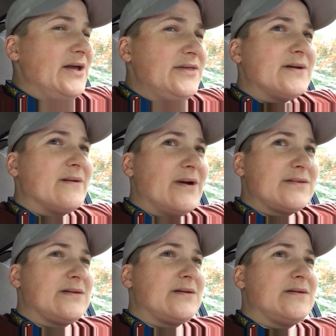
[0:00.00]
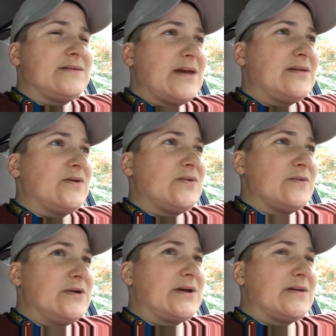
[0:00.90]
I think I'm actually going to take
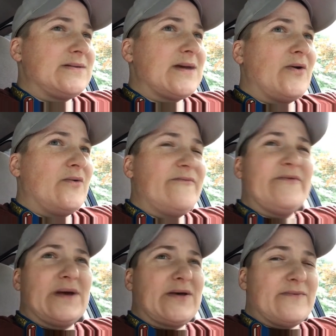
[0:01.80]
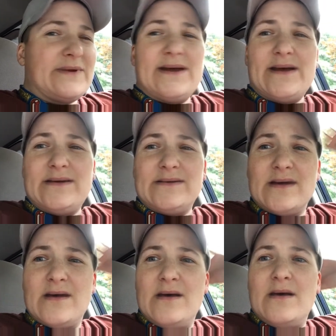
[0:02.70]
this week and stay home for like three
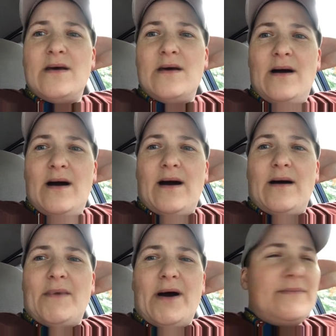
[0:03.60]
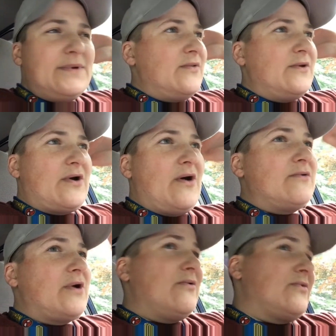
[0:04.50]
days um, I've been on the
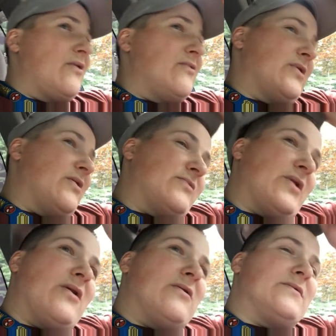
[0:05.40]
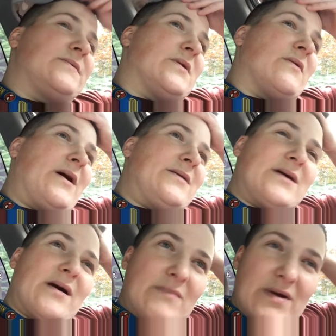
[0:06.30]
go, go, go, go, go, so
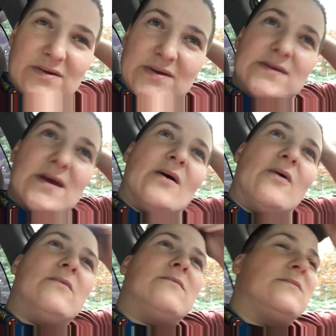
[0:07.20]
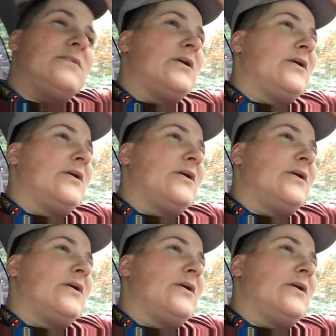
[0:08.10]
I think I might just stay home